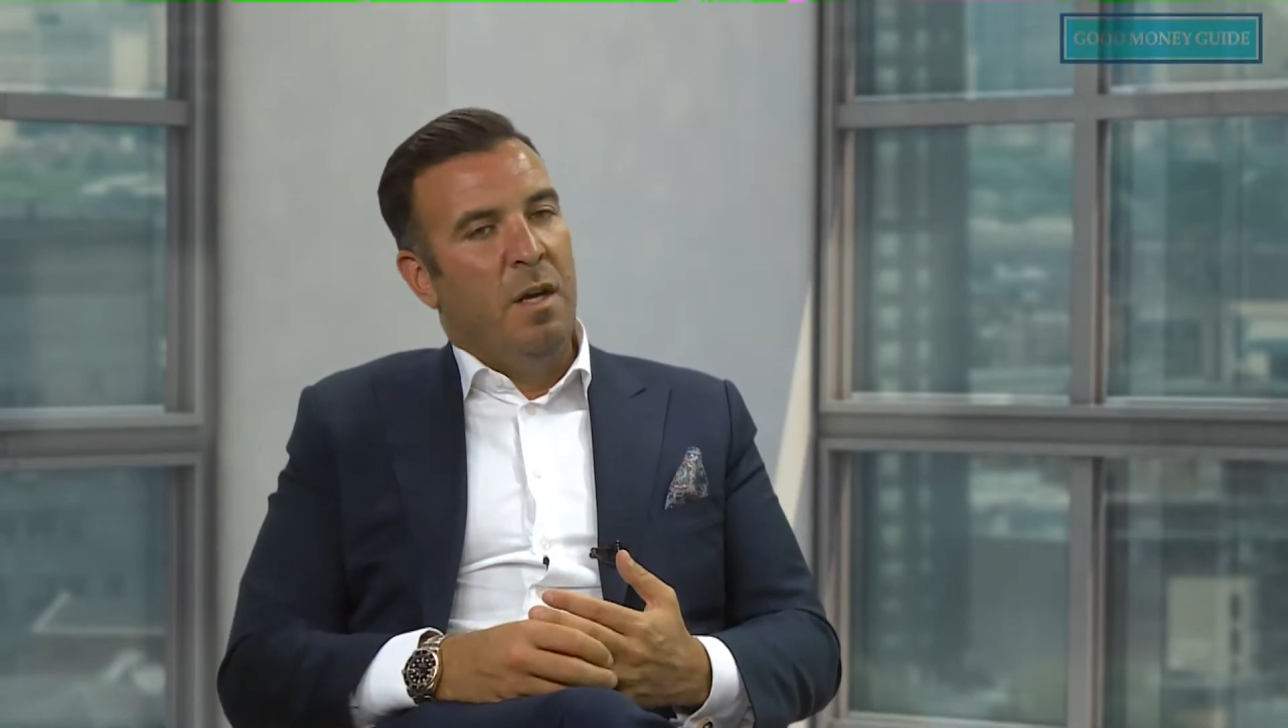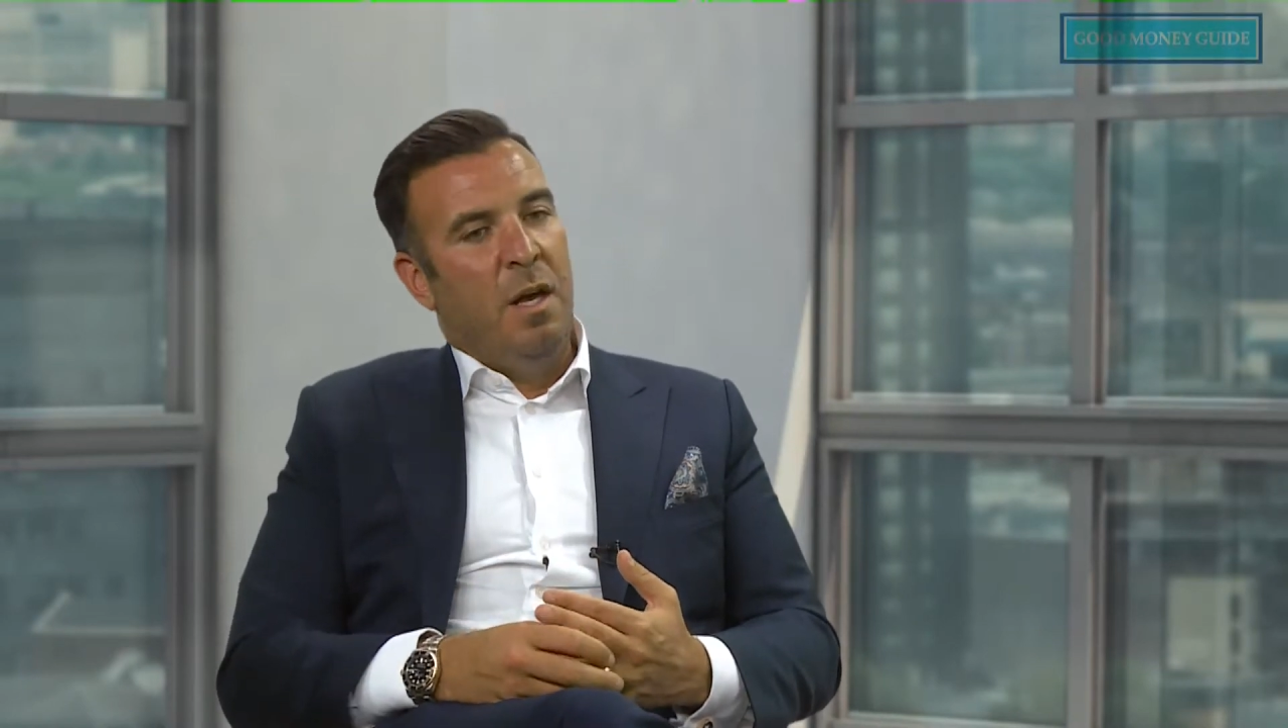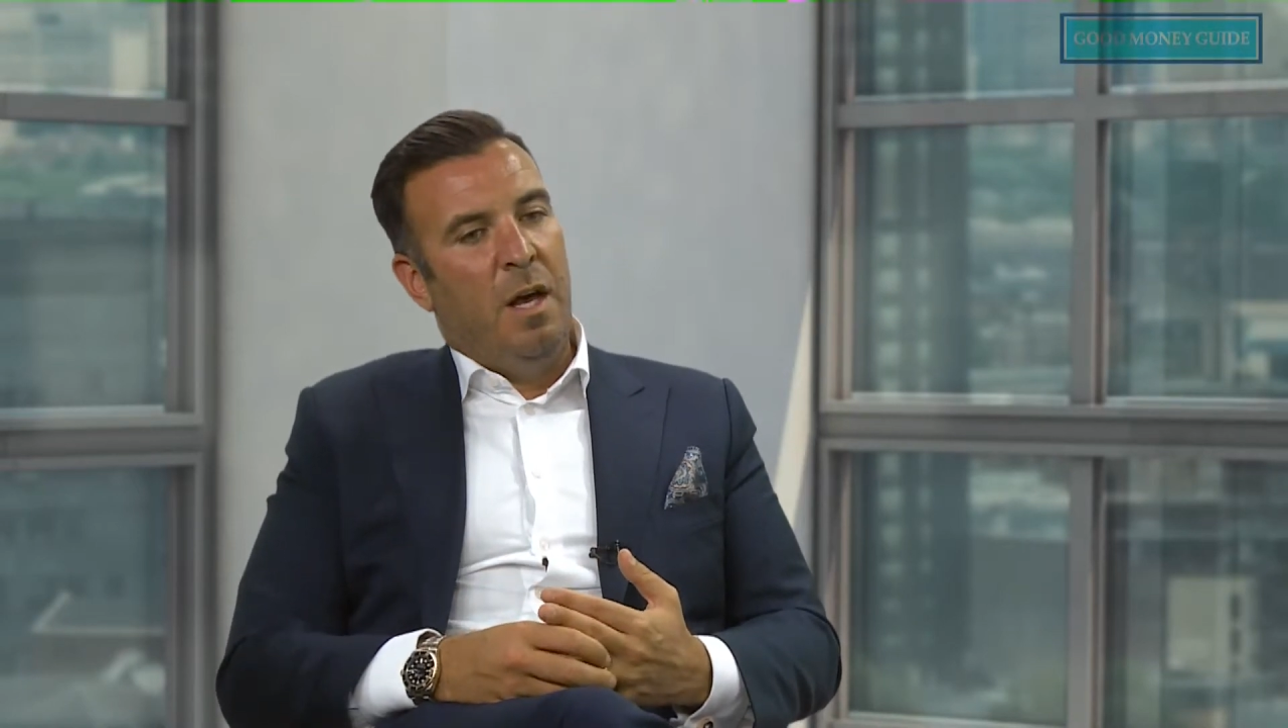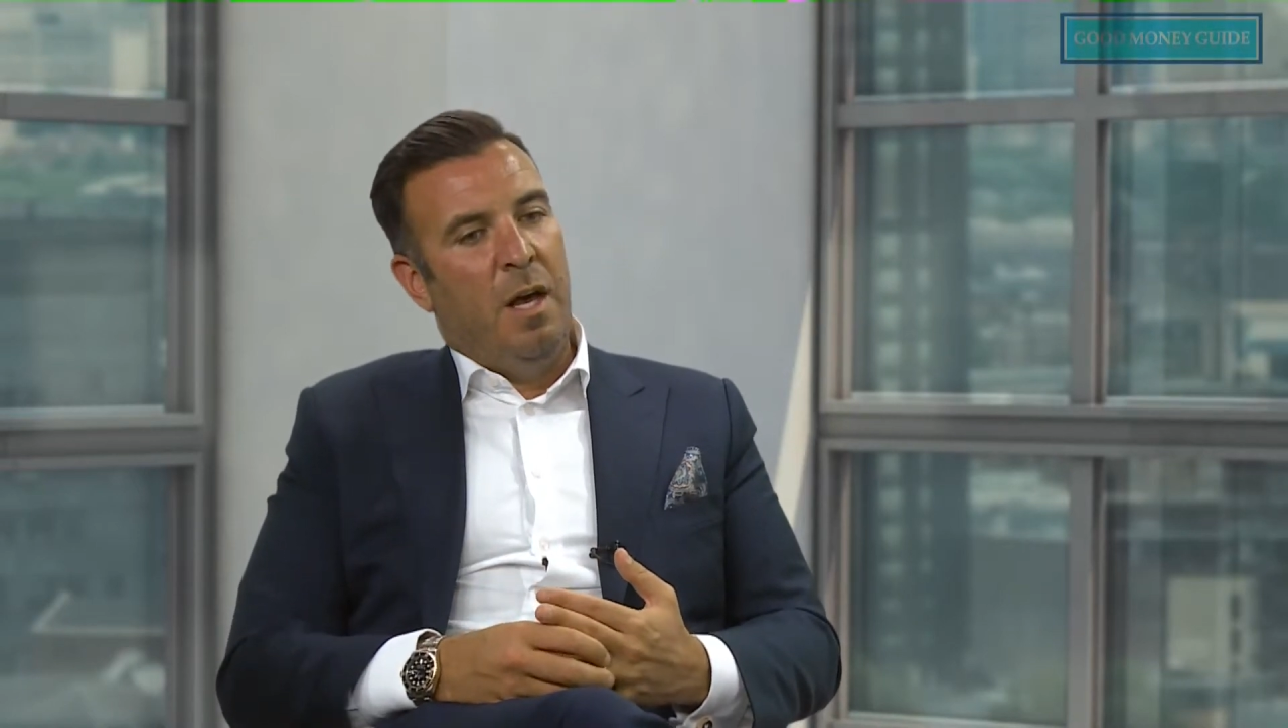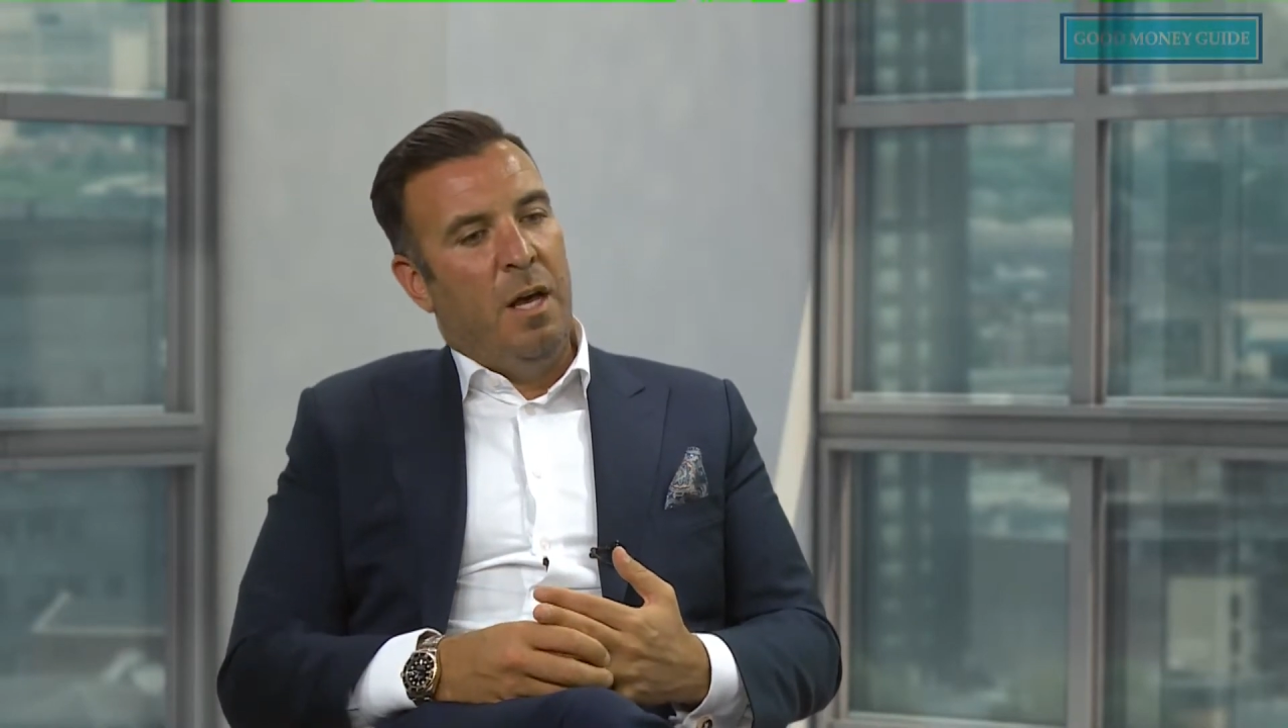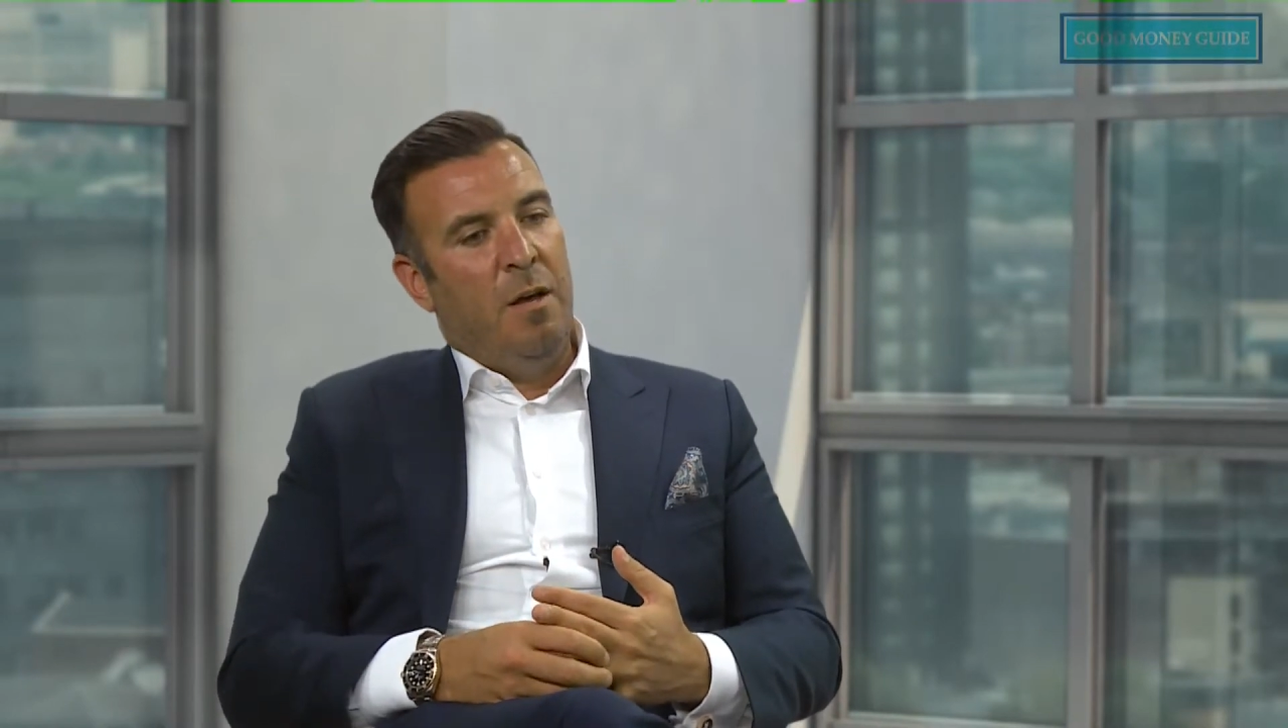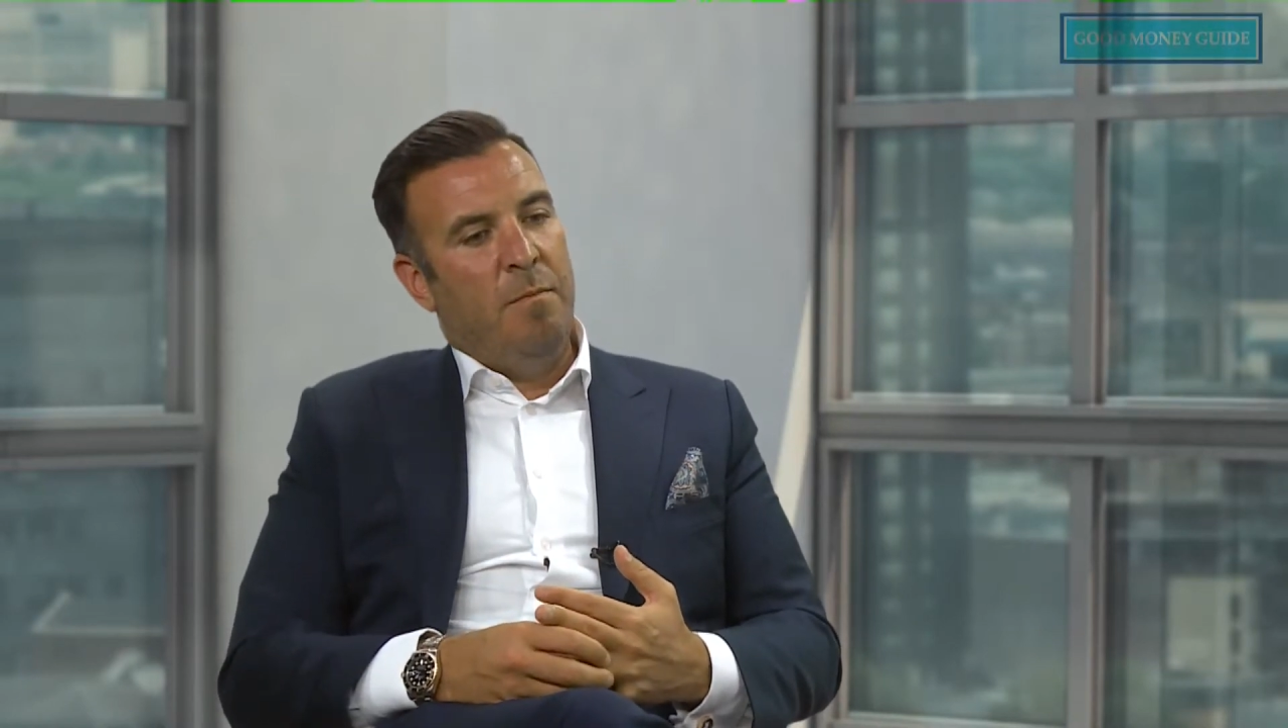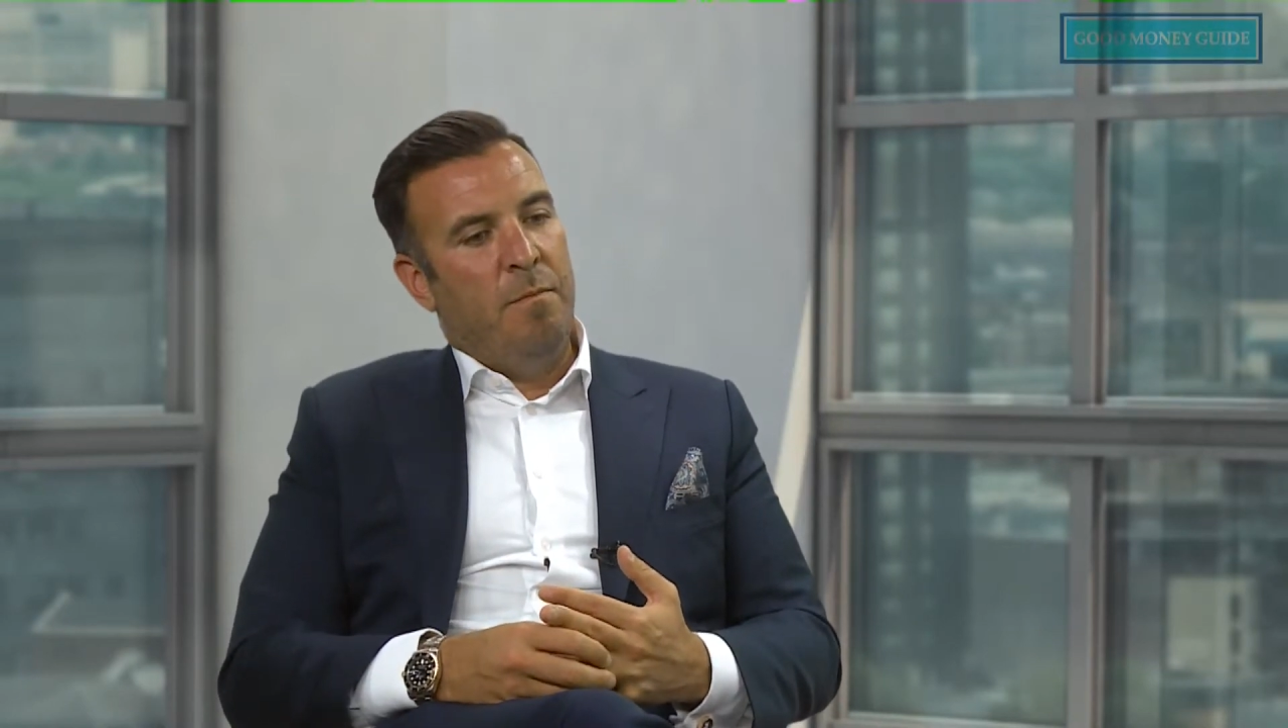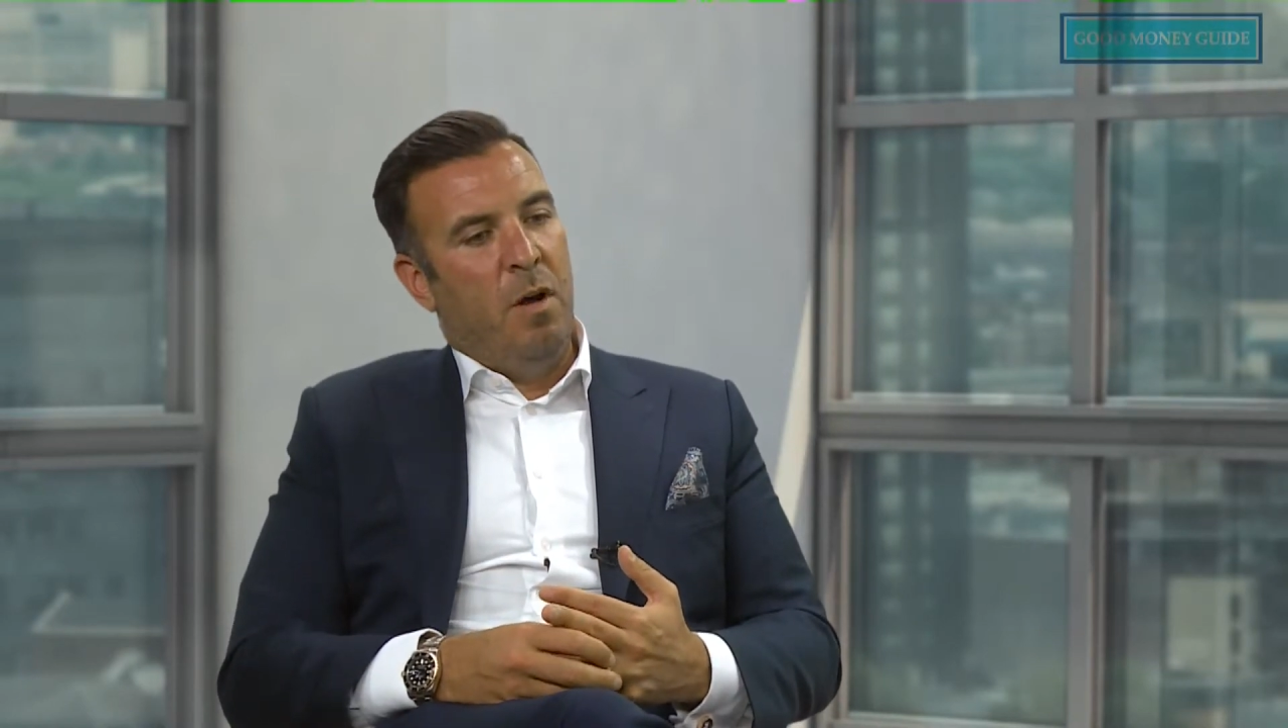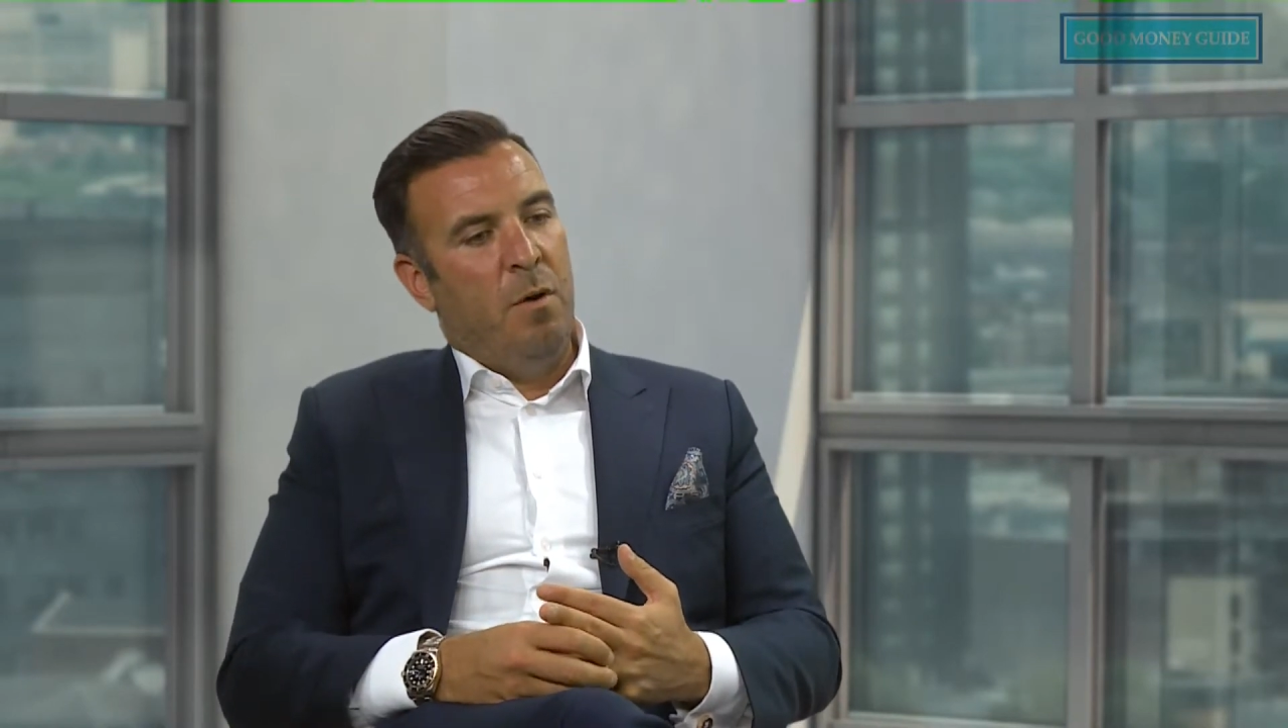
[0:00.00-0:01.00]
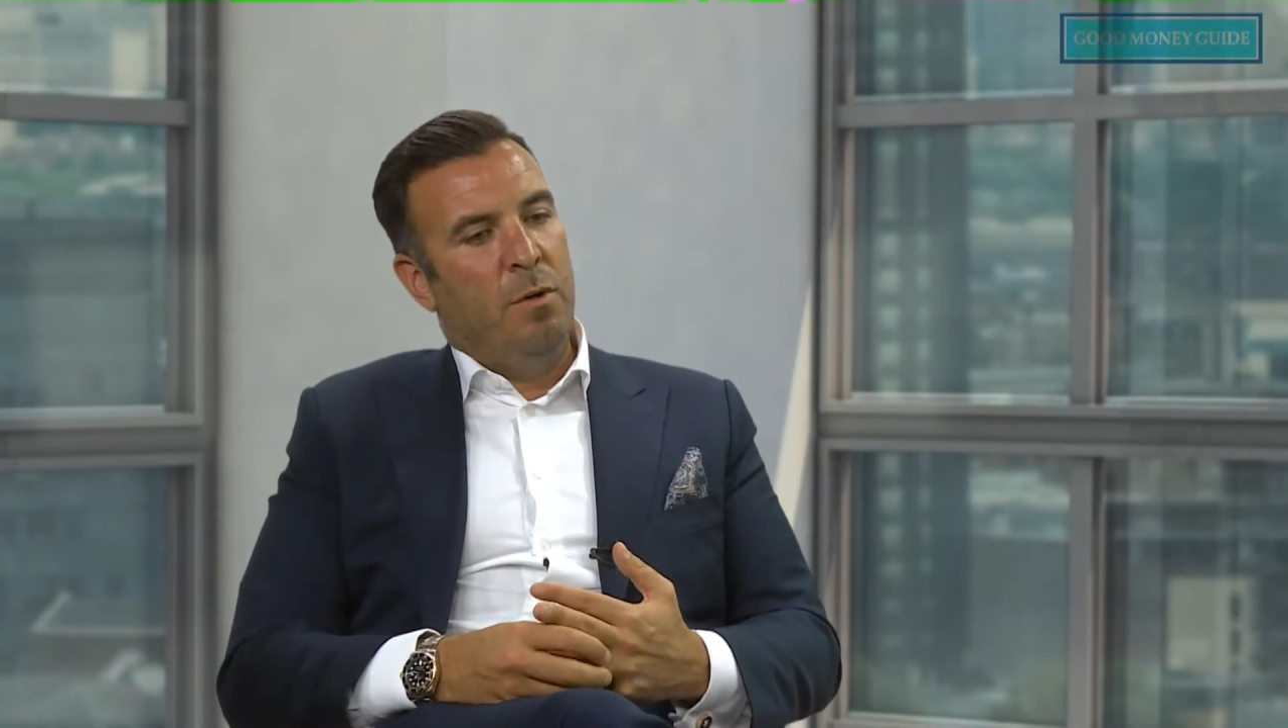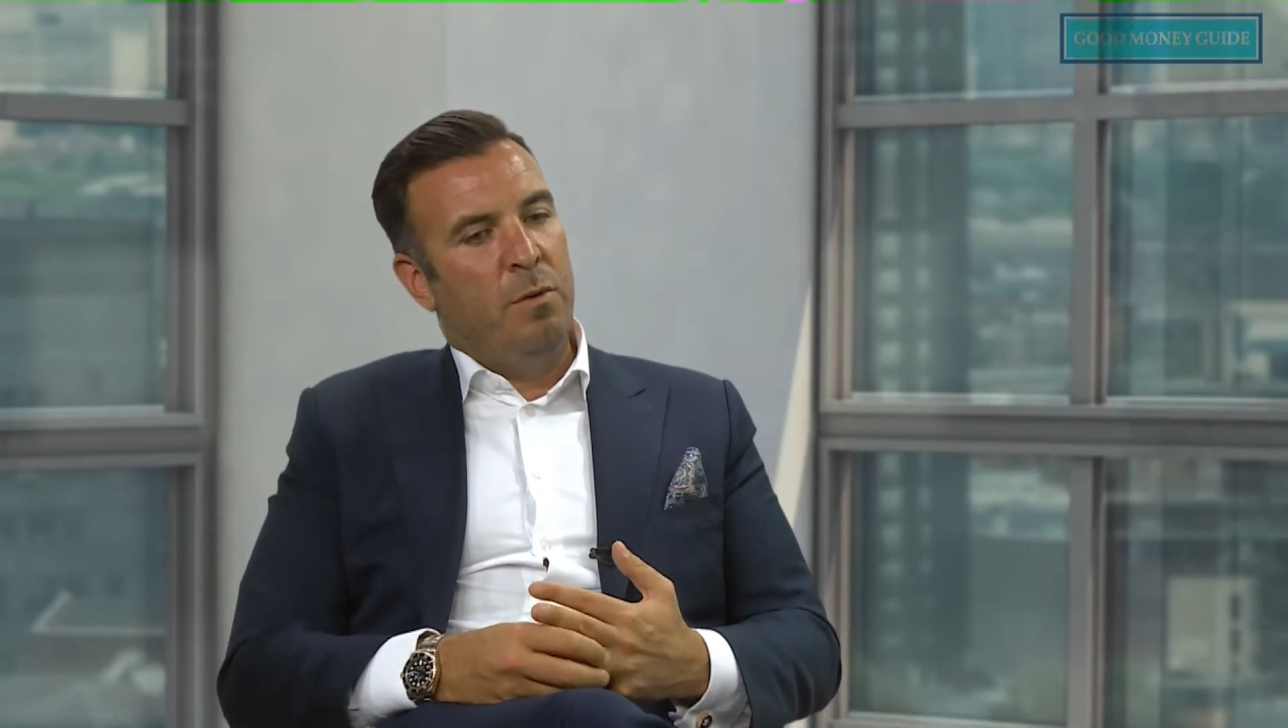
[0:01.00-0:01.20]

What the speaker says: I would